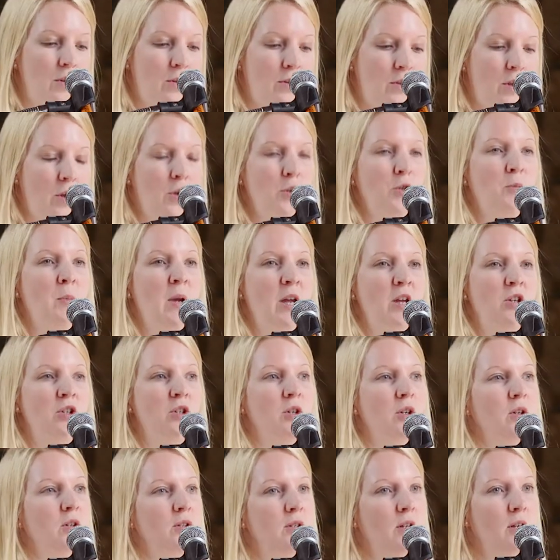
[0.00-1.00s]
those
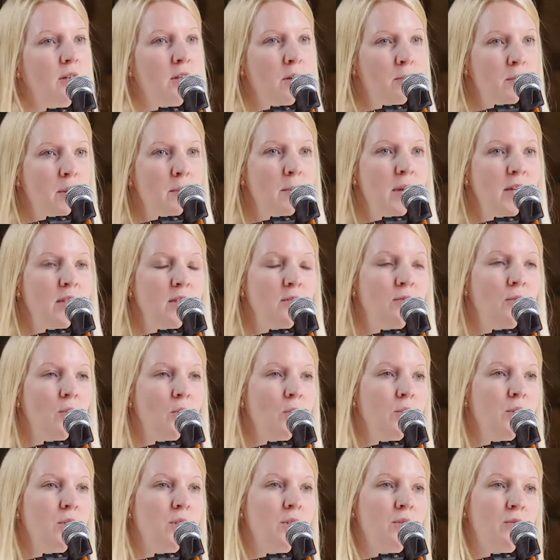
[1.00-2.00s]
pictures can be
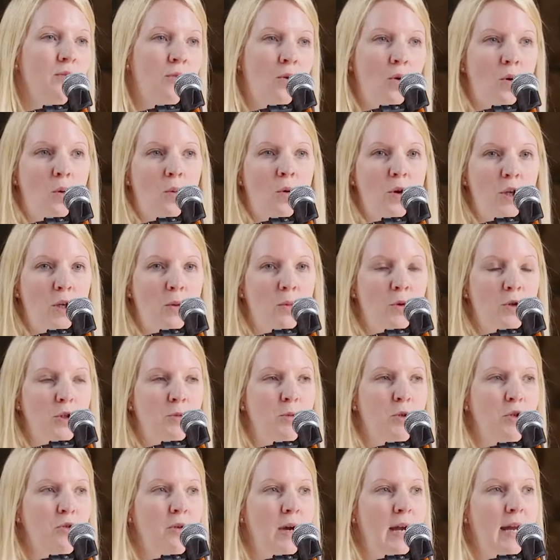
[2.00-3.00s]
metaphors for what you want
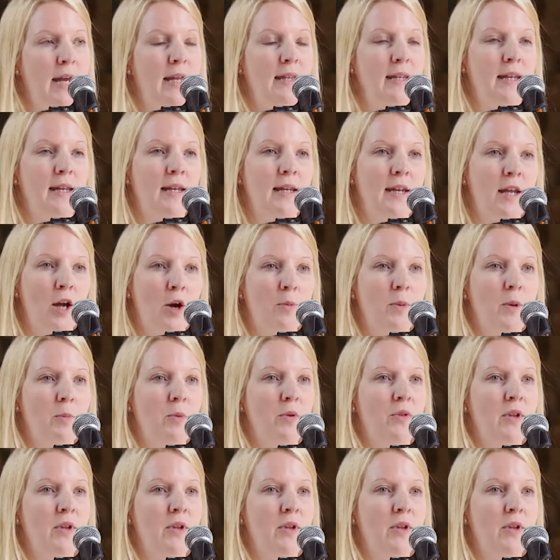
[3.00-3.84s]
to portray, and they can help people